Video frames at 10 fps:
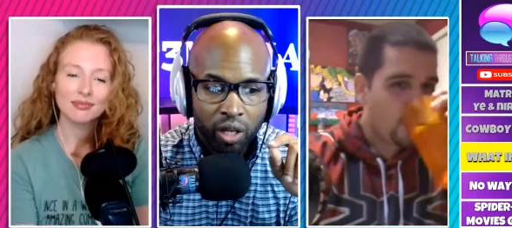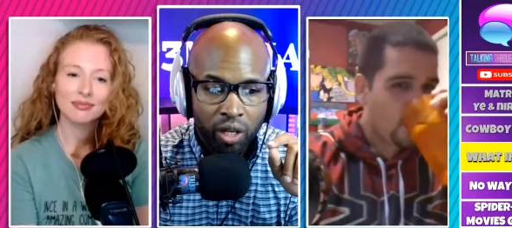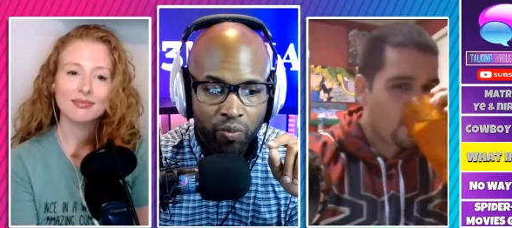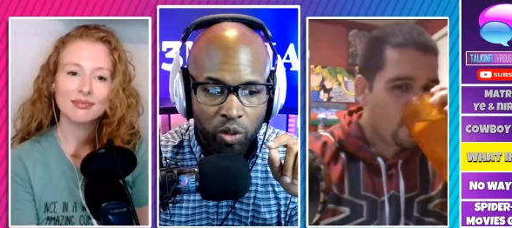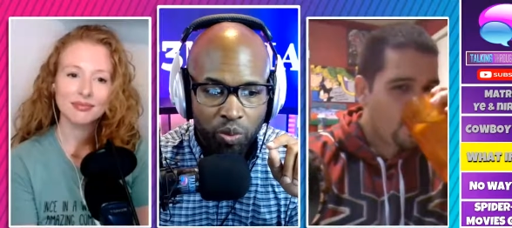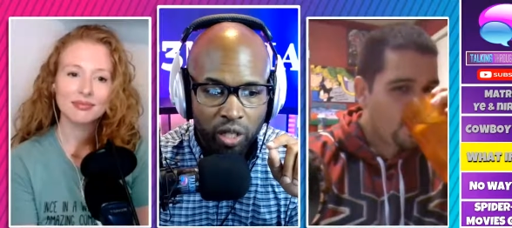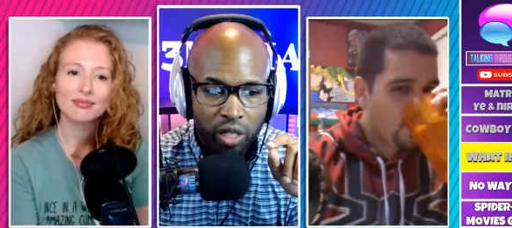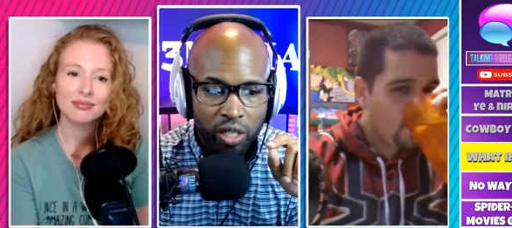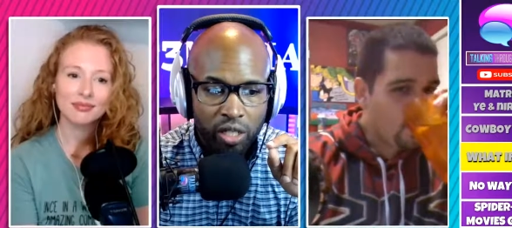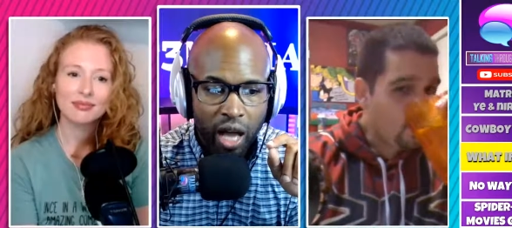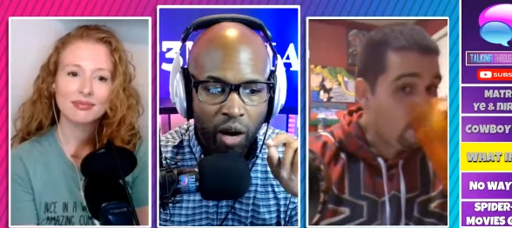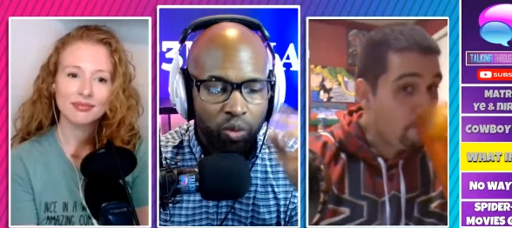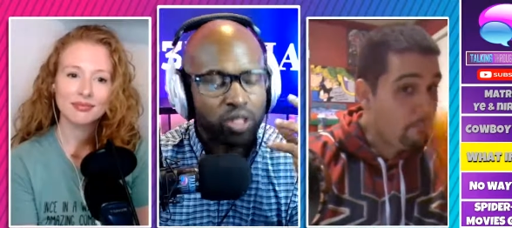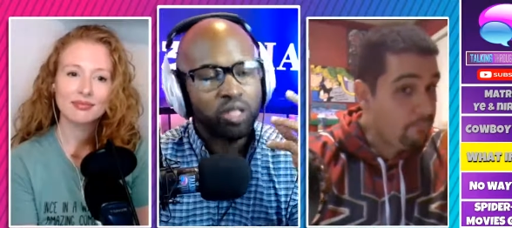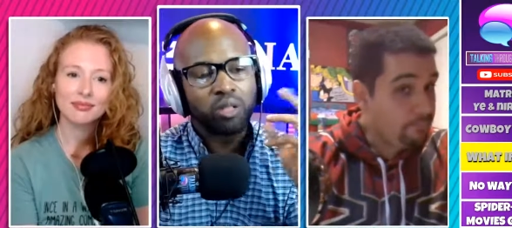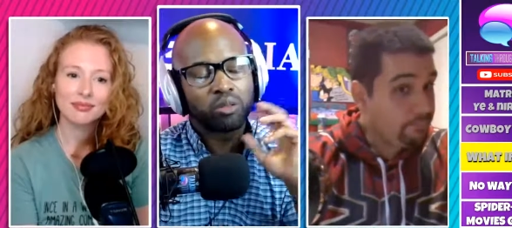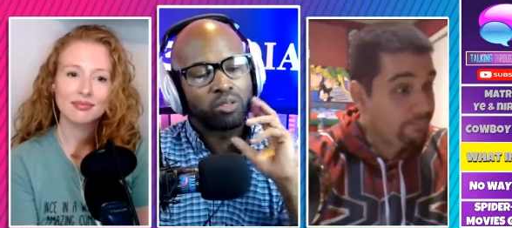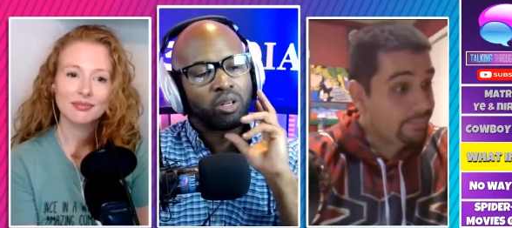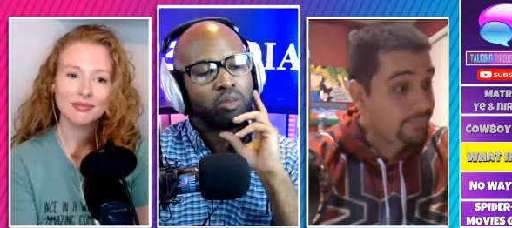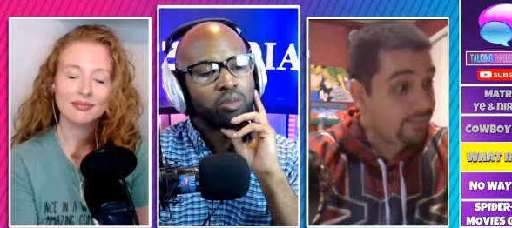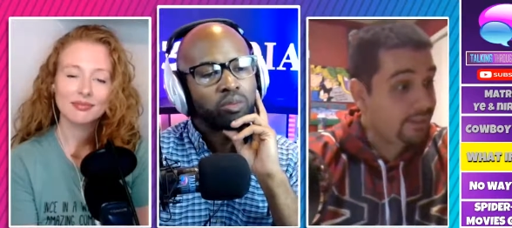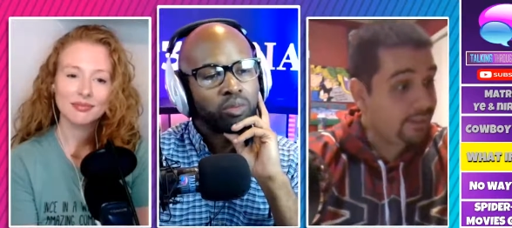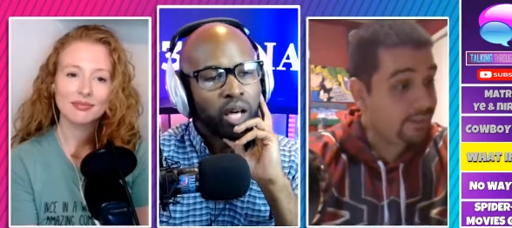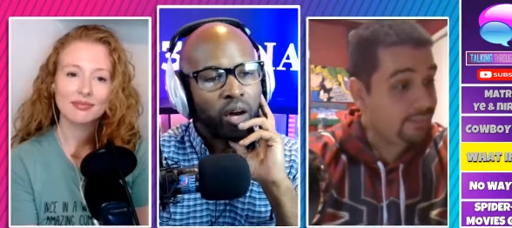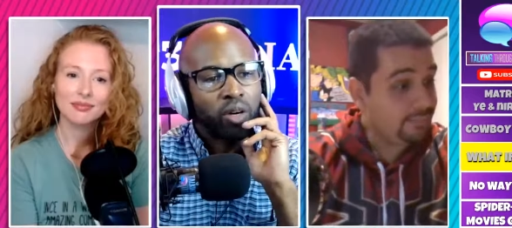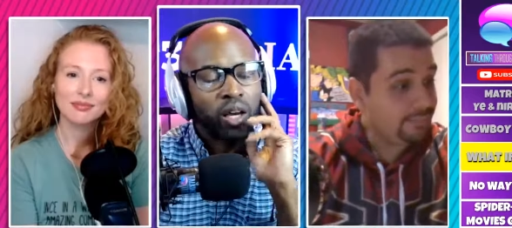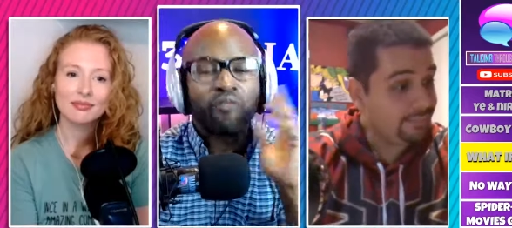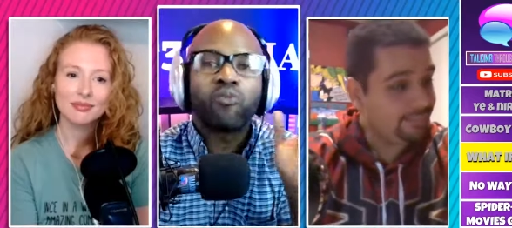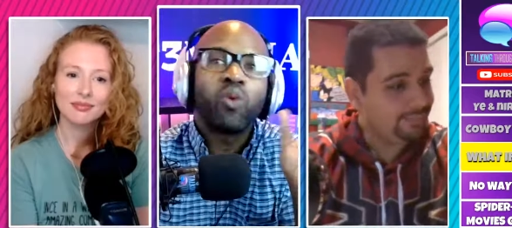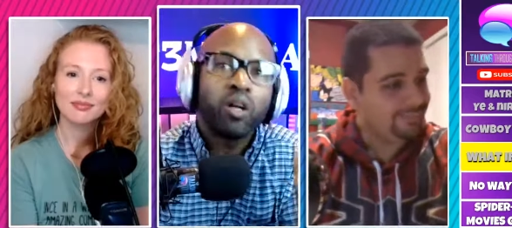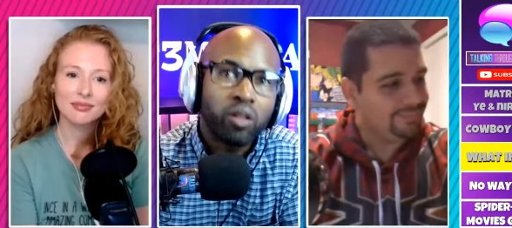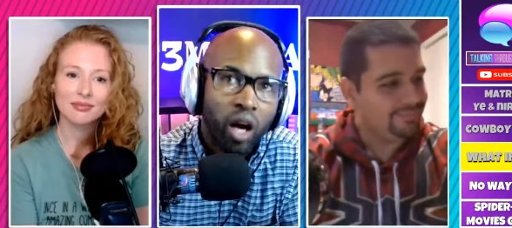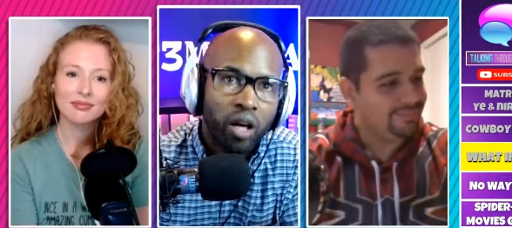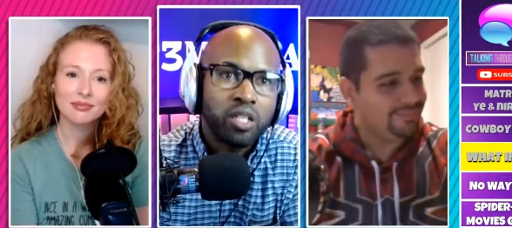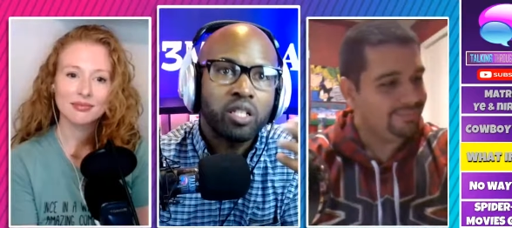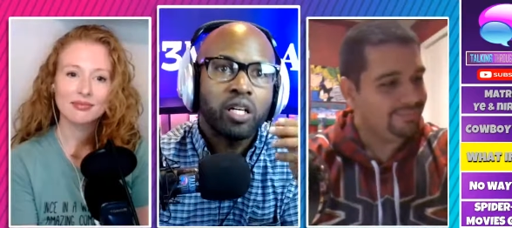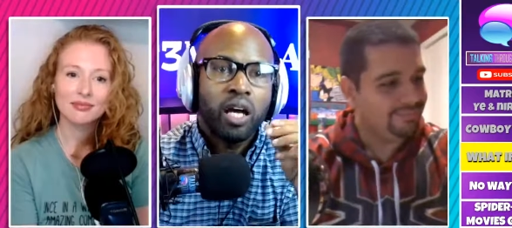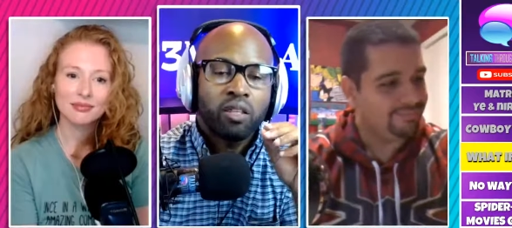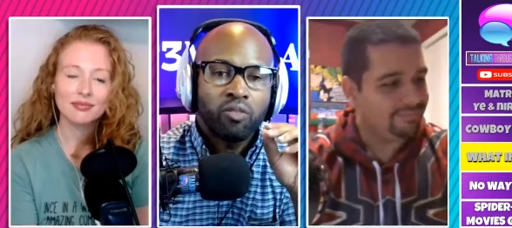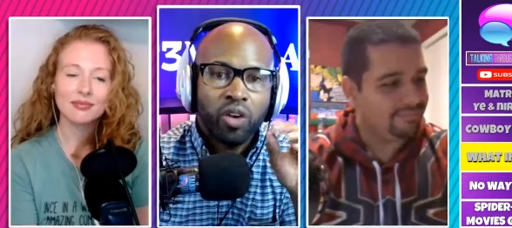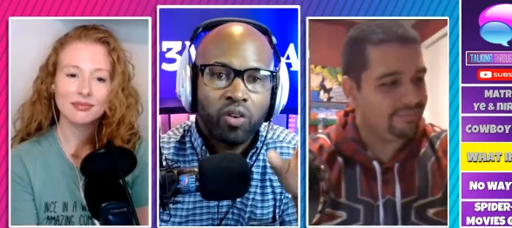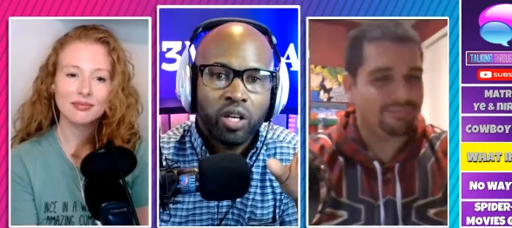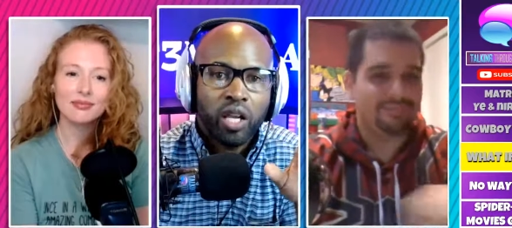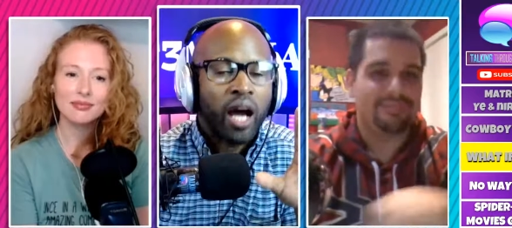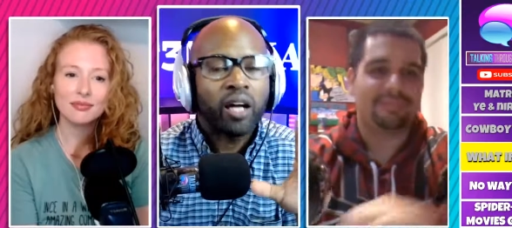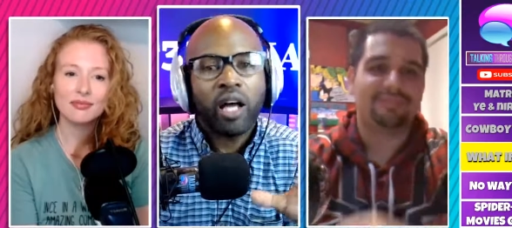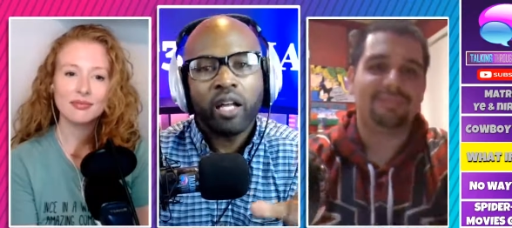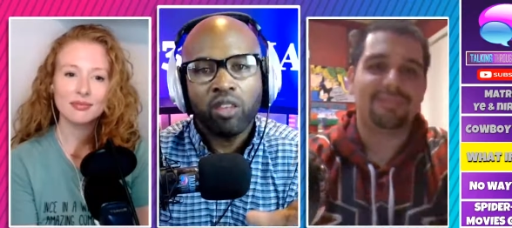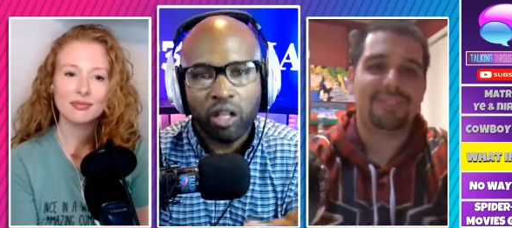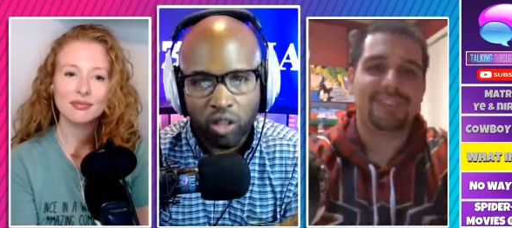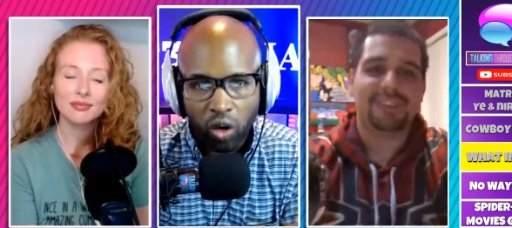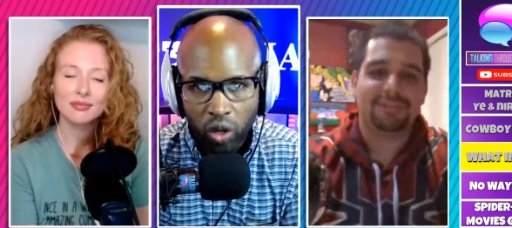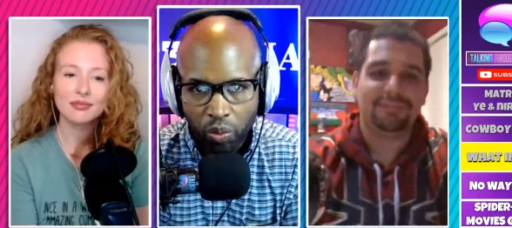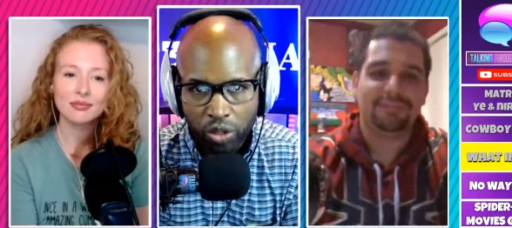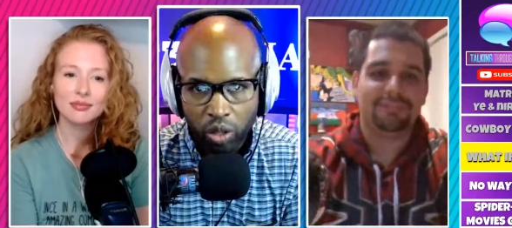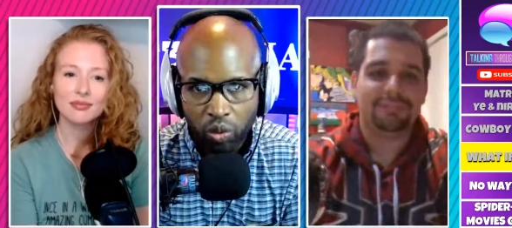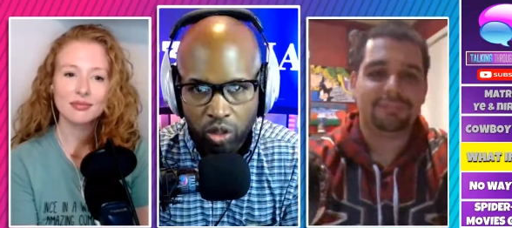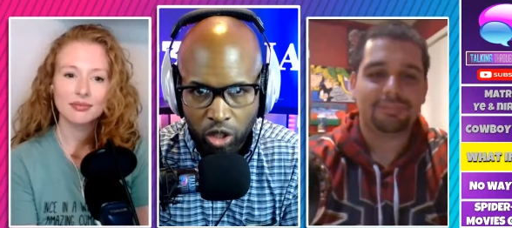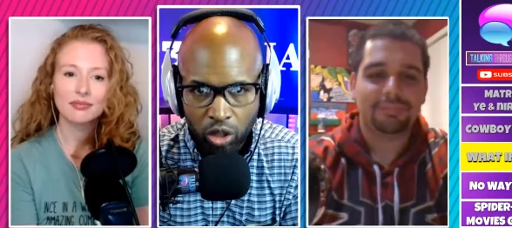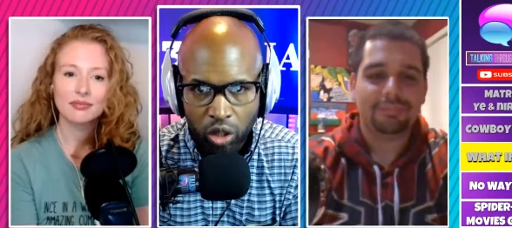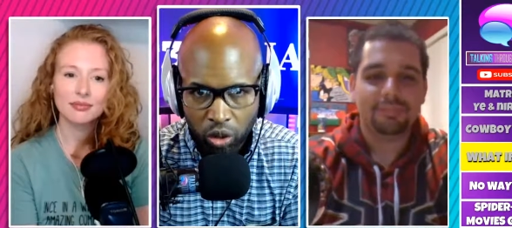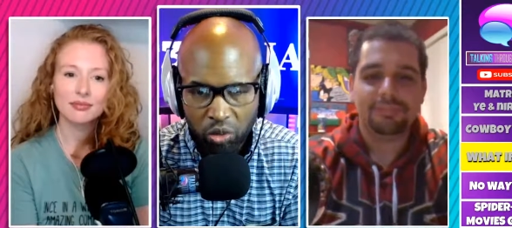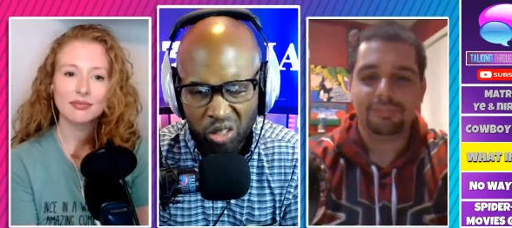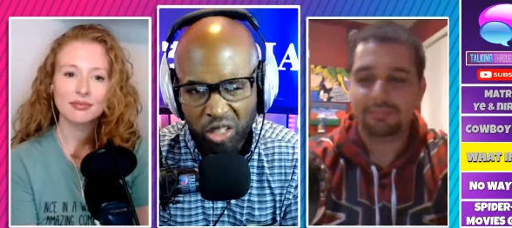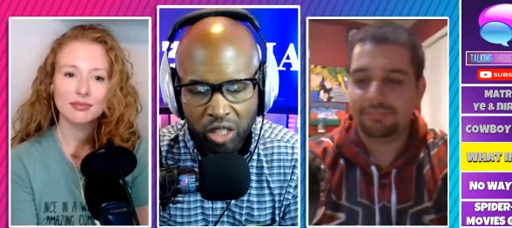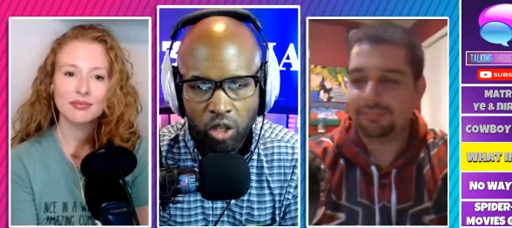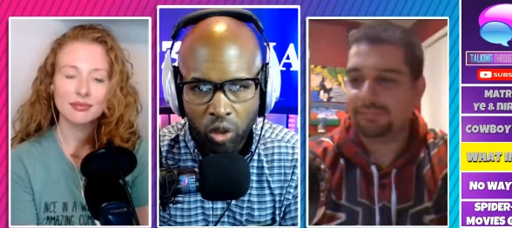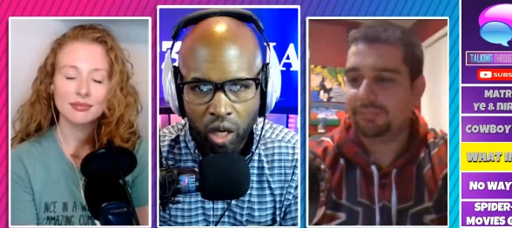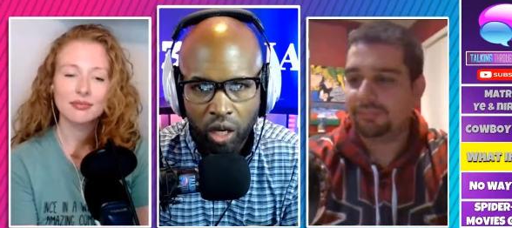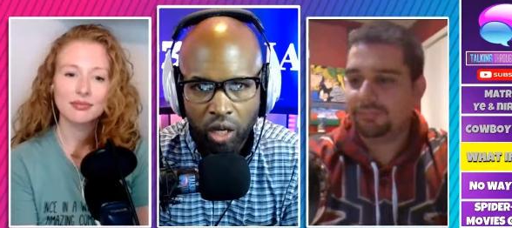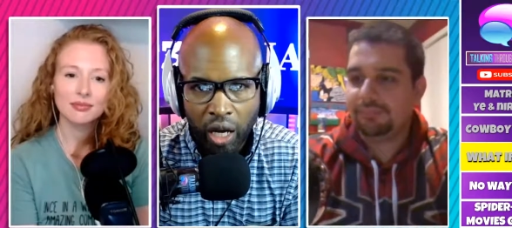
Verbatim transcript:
Speaker 1: is because I was so thrown. I well, honestly, at the very end, I, I thought the whole episode was was just okay. I